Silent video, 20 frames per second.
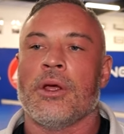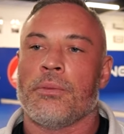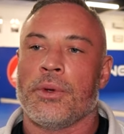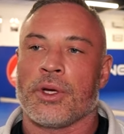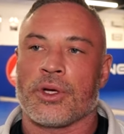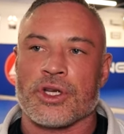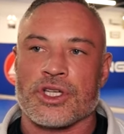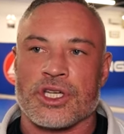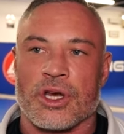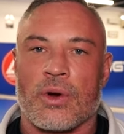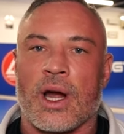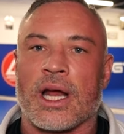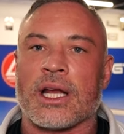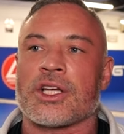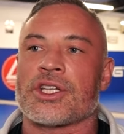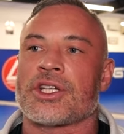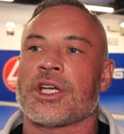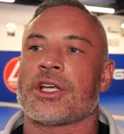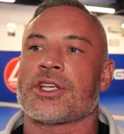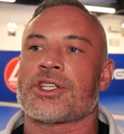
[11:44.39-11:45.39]
because you're
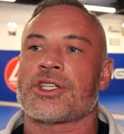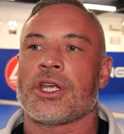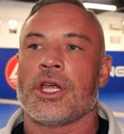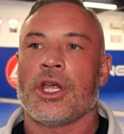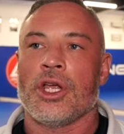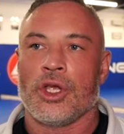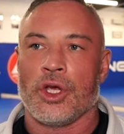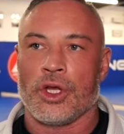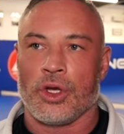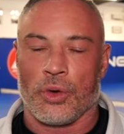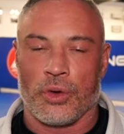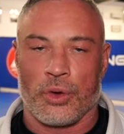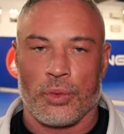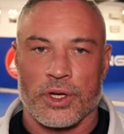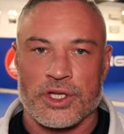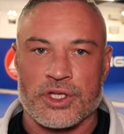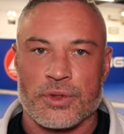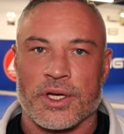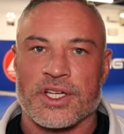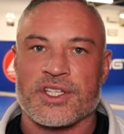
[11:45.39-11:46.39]
anxious, you don't know
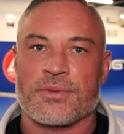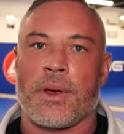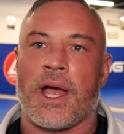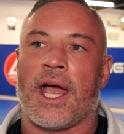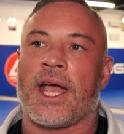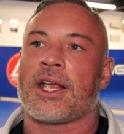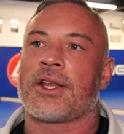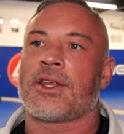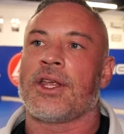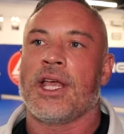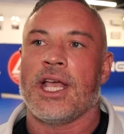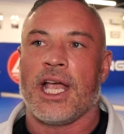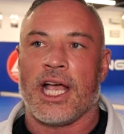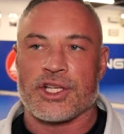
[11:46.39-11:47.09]
what to expect.